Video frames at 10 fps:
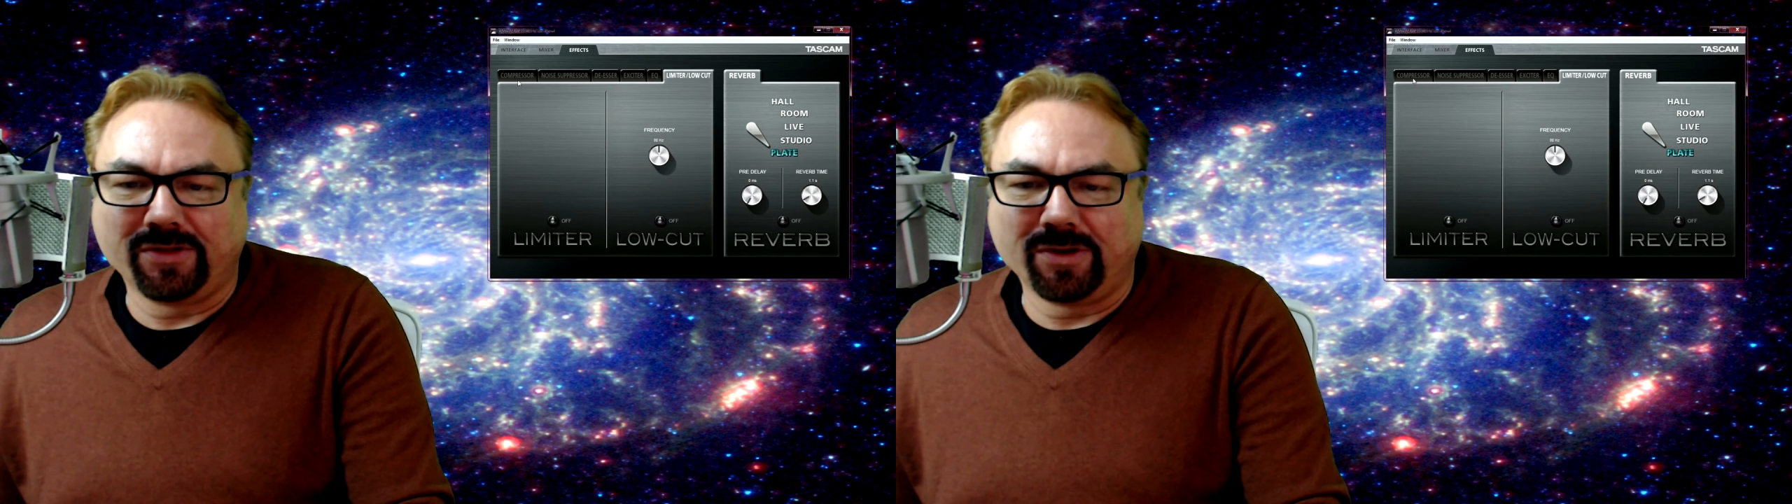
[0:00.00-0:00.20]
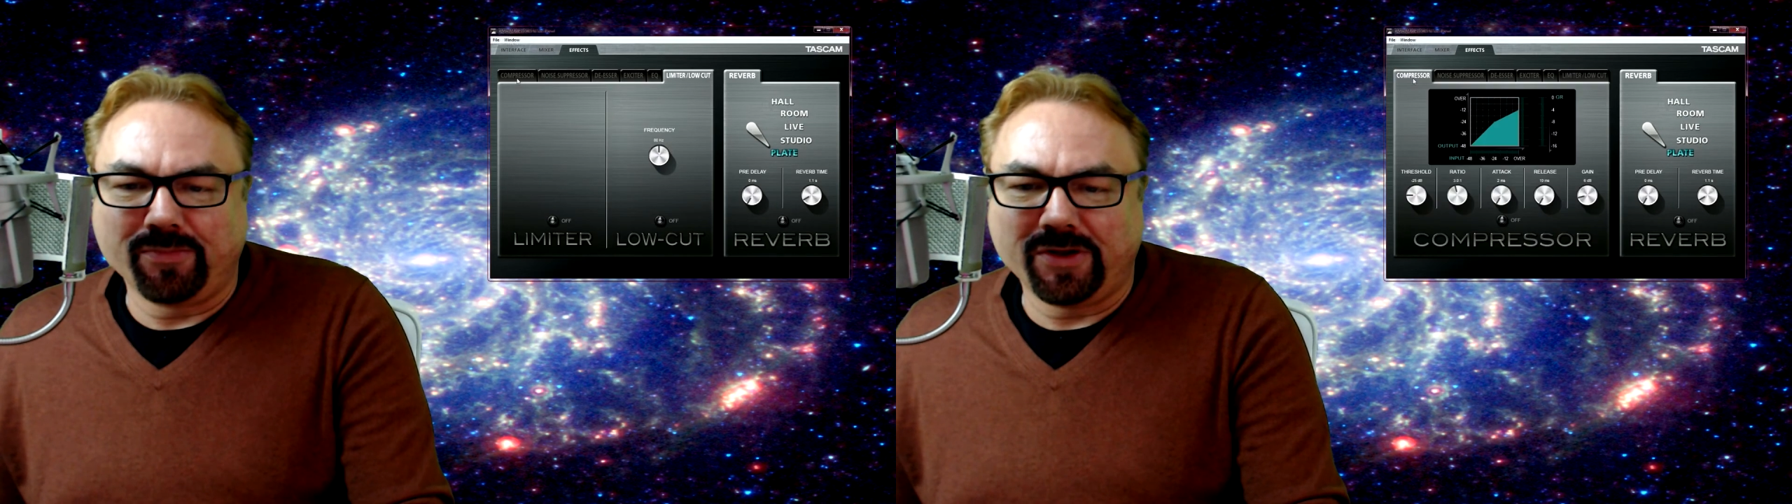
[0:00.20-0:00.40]
to
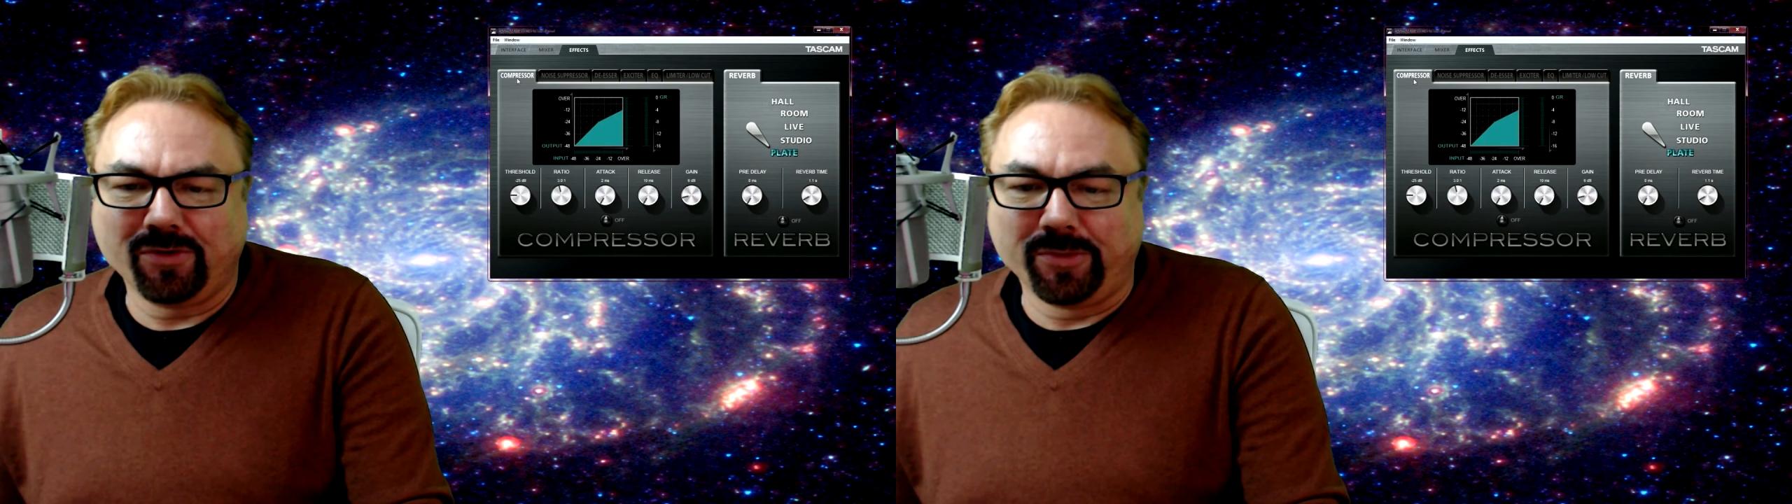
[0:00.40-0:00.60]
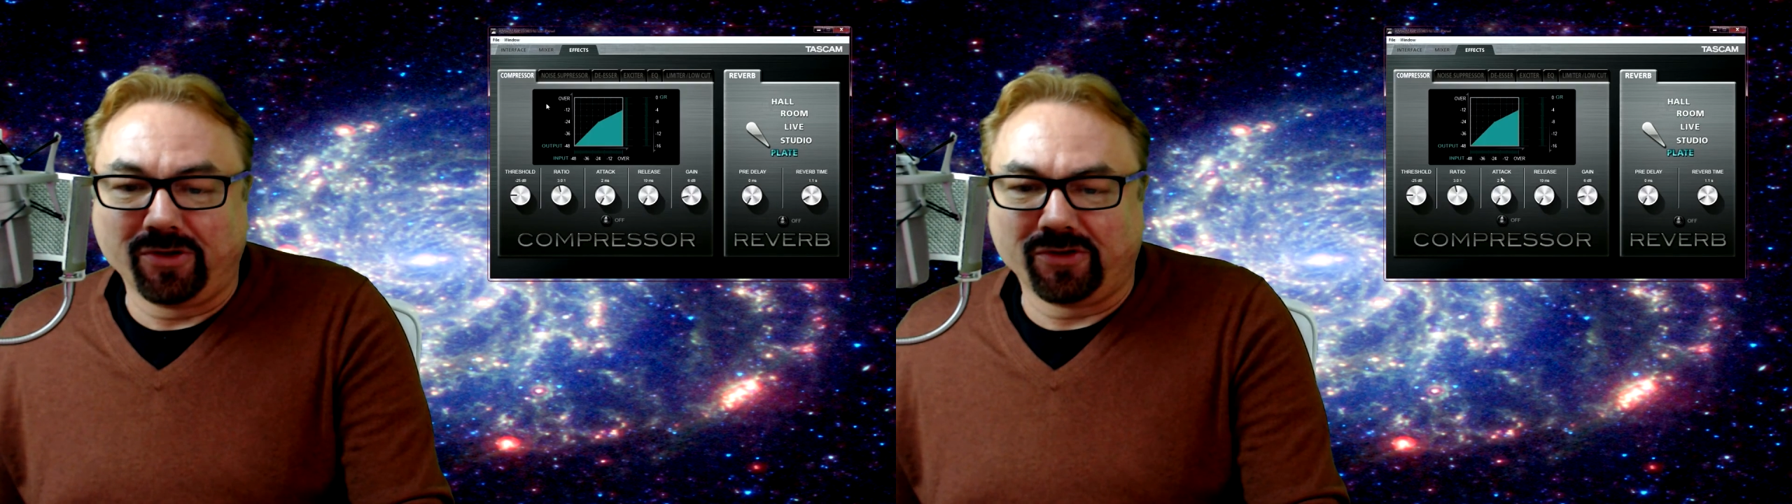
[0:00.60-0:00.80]
the
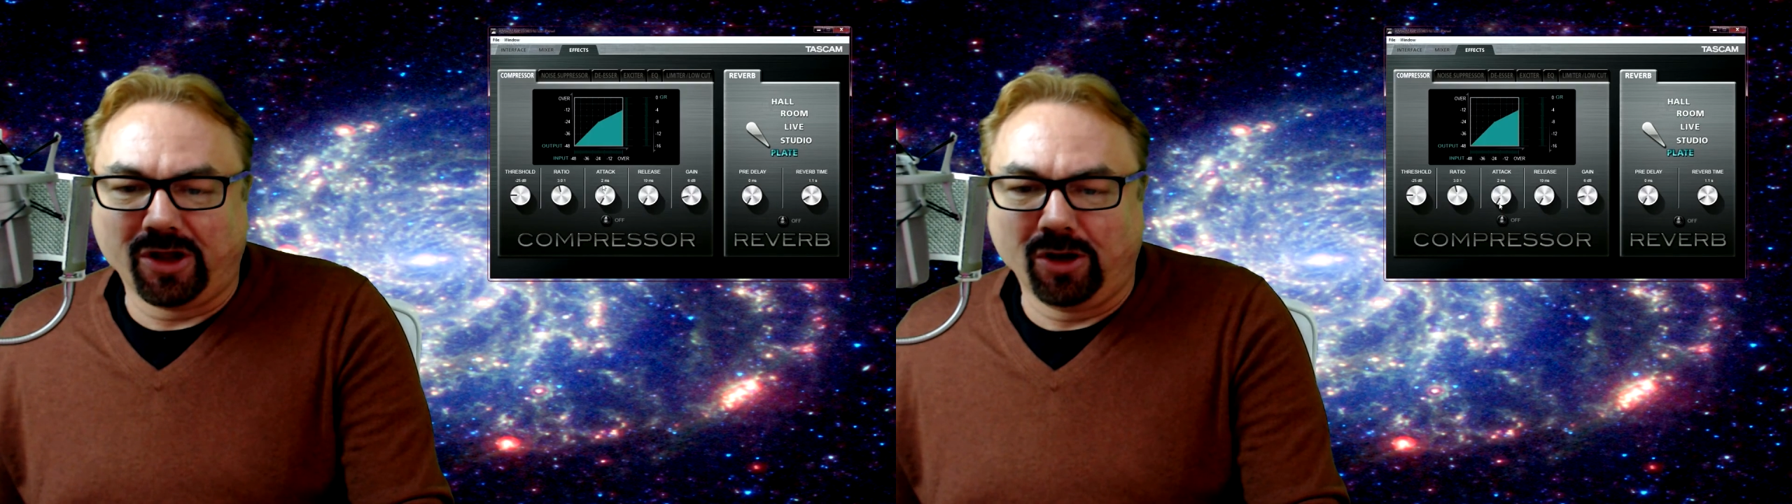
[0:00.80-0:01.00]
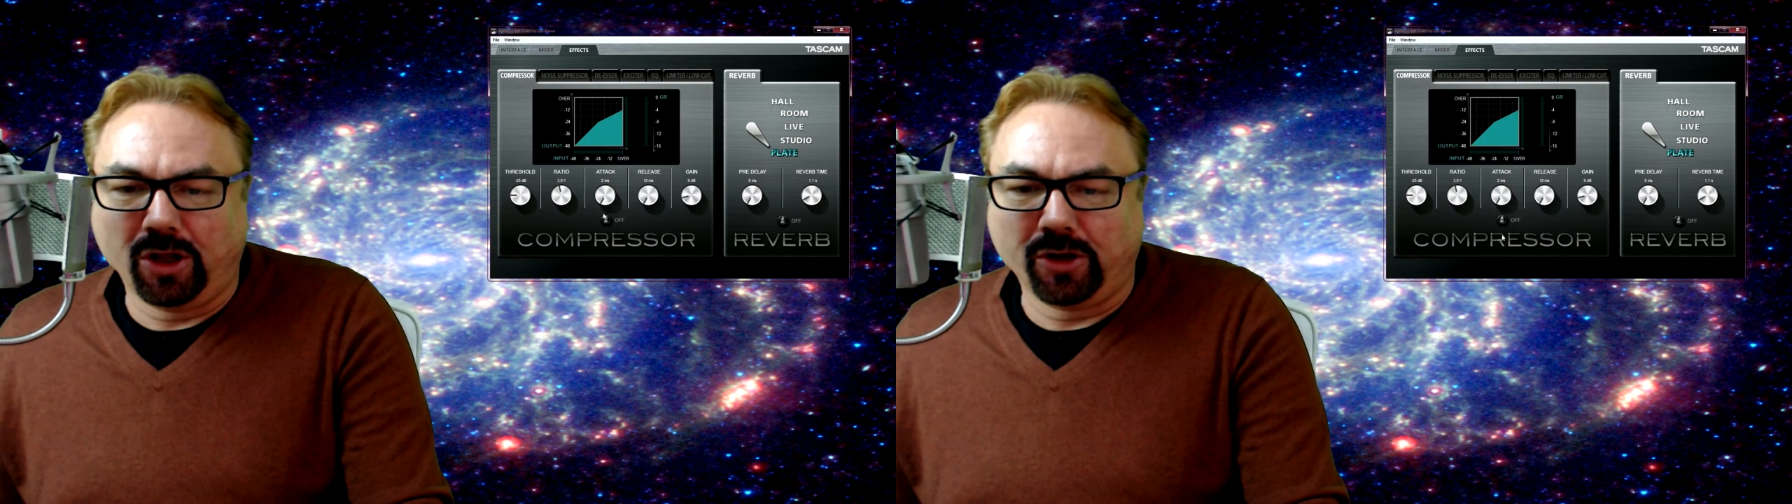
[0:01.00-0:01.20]
compressor because
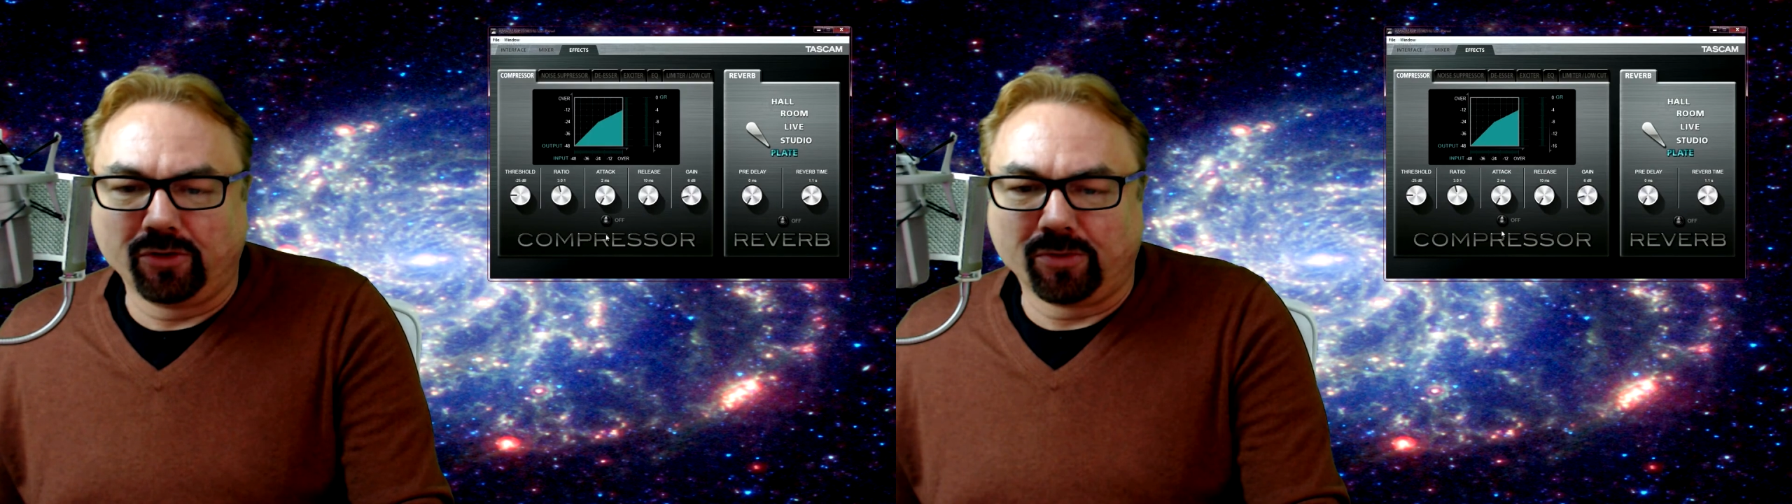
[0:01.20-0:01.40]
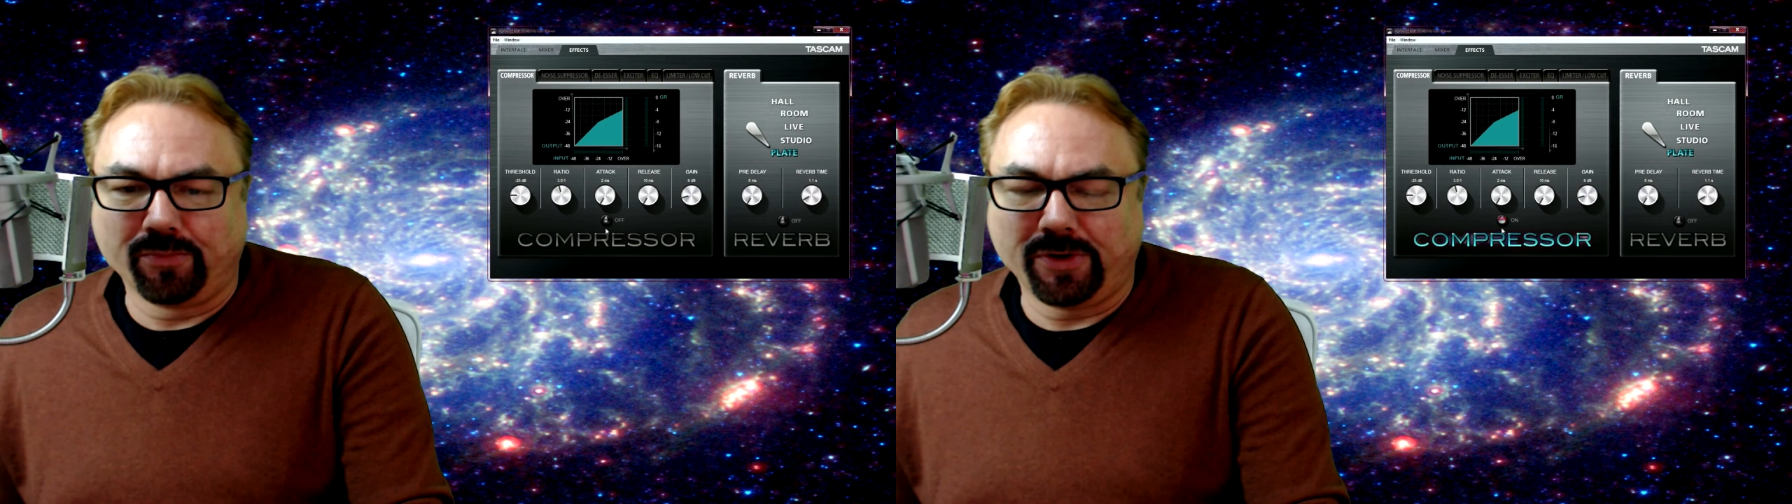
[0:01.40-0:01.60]
I like
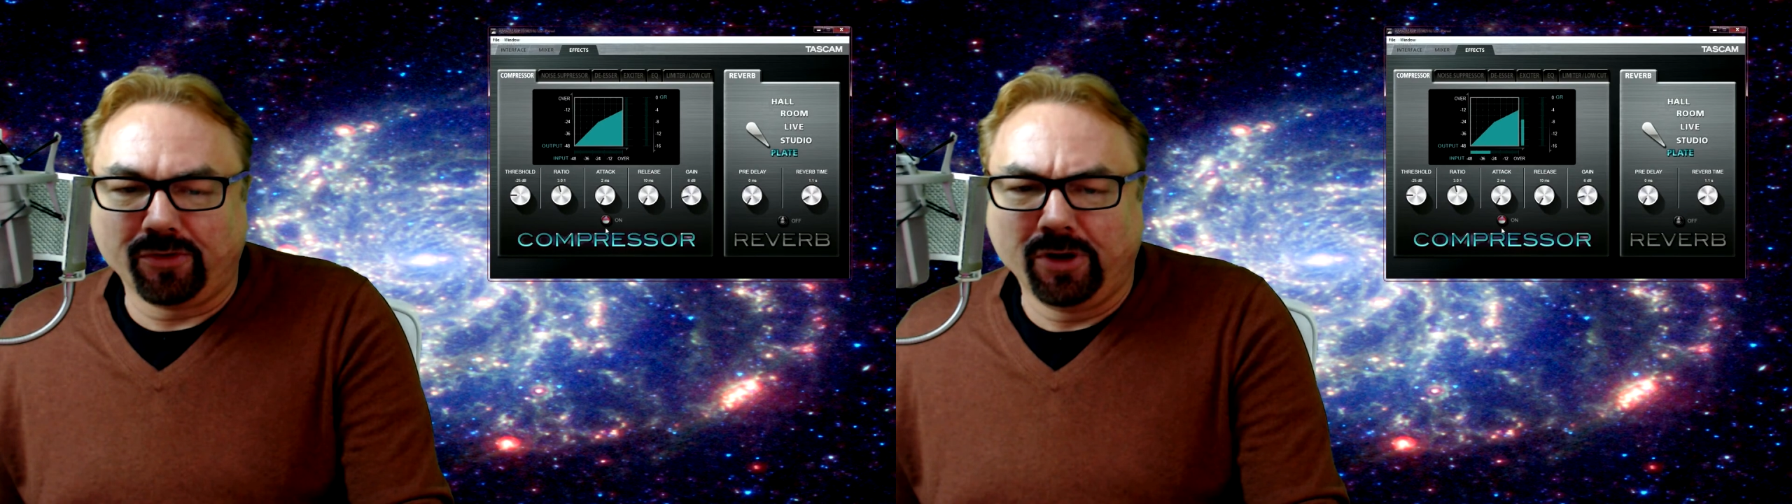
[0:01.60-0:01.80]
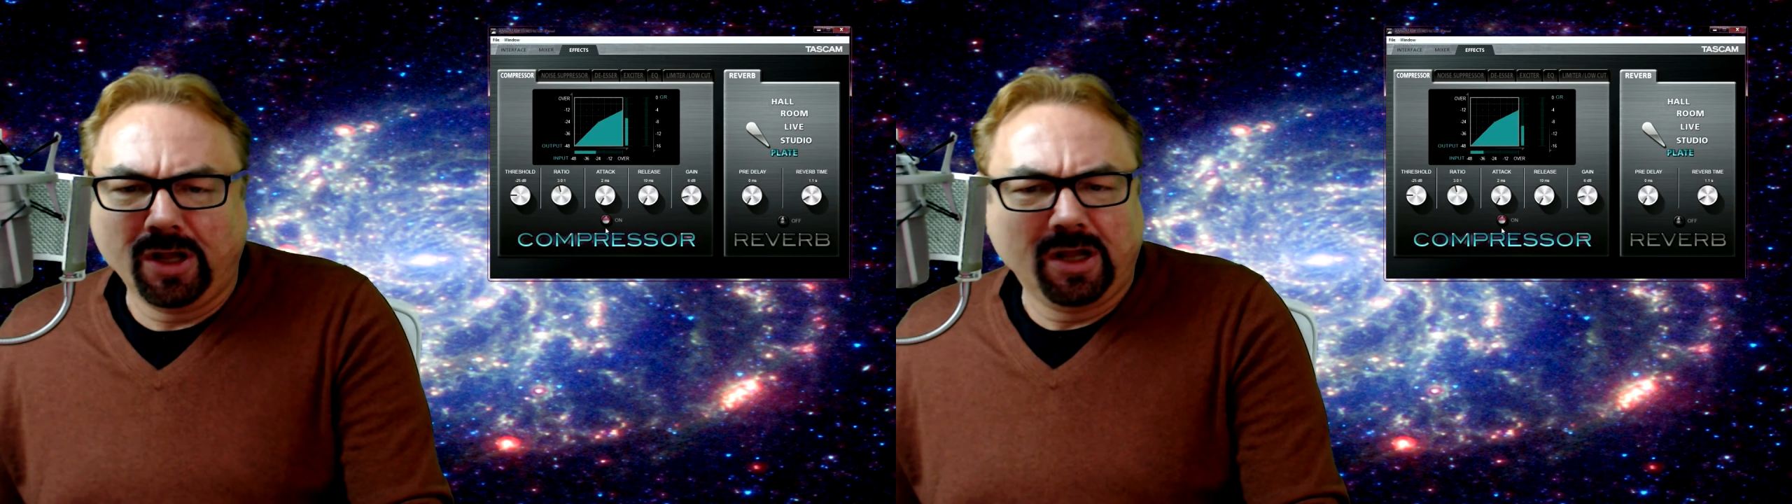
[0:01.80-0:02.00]
the compressor.